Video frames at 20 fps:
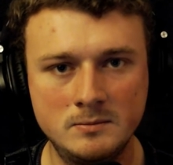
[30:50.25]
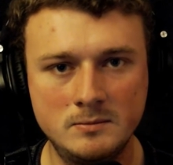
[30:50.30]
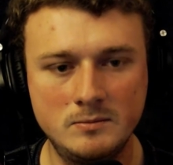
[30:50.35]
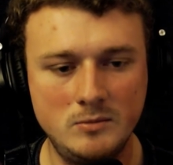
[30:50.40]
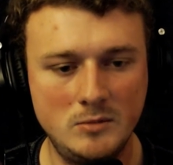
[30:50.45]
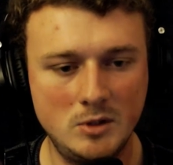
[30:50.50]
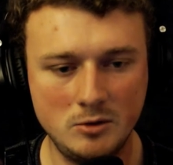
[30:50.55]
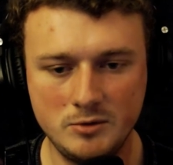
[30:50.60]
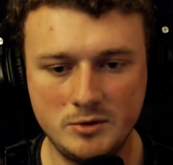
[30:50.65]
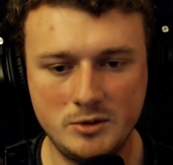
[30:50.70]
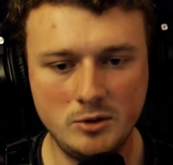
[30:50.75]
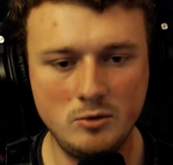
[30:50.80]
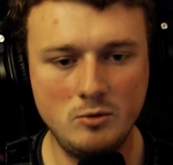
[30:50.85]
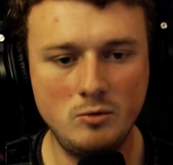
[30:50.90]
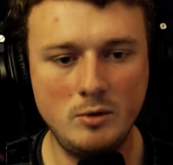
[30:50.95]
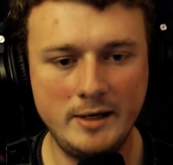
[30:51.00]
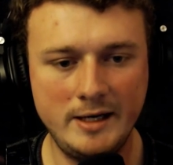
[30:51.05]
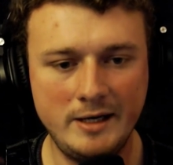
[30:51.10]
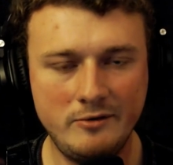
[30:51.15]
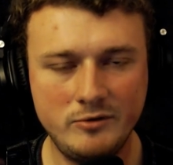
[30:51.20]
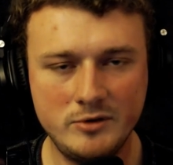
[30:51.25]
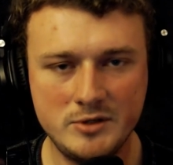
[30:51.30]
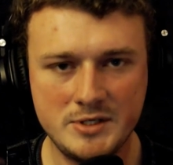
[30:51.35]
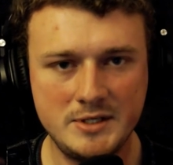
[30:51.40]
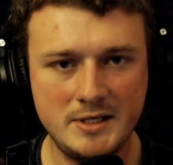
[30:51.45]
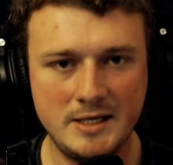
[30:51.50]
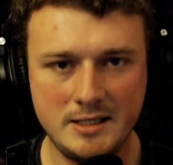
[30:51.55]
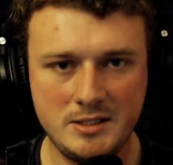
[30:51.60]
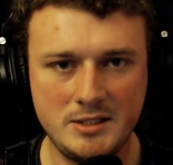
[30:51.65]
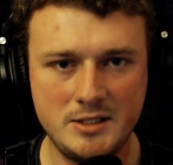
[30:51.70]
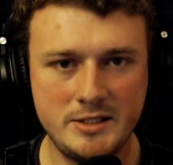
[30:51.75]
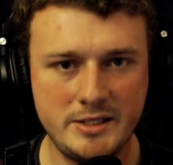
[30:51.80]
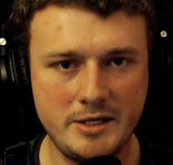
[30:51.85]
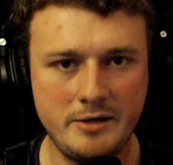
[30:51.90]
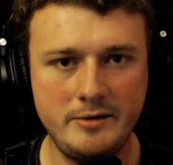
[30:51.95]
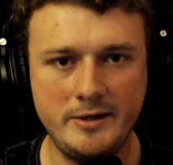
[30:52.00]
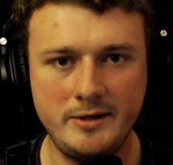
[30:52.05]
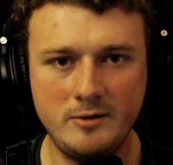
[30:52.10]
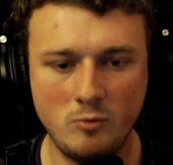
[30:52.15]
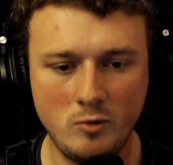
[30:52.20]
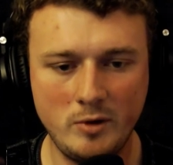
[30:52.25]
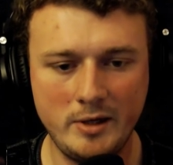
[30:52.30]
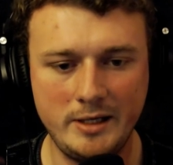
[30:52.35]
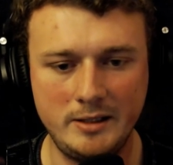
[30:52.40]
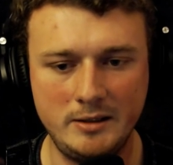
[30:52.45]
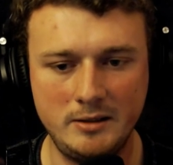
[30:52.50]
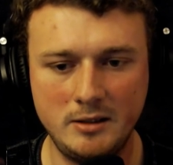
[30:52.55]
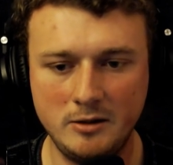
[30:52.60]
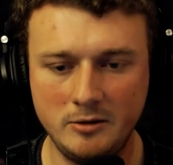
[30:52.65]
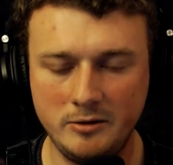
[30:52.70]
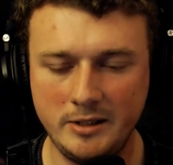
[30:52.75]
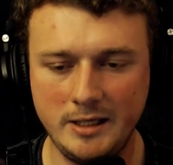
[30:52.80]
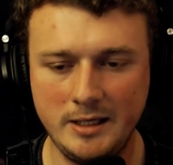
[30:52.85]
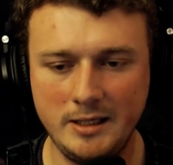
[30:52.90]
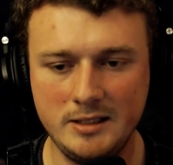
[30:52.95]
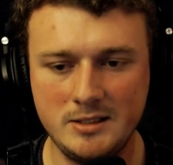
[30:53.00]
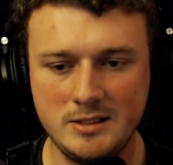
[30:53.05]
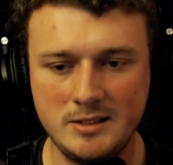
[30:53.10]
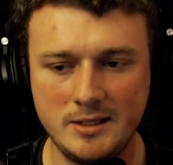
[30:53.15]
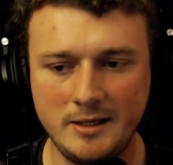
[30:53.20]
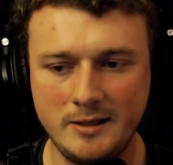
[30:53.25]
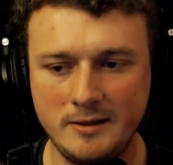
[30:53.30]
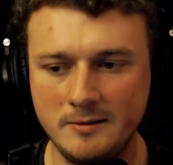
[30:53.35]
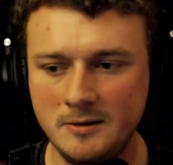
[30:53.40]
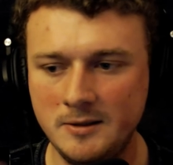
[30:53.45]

They'll do whatever's necessary to win, okay? It's like,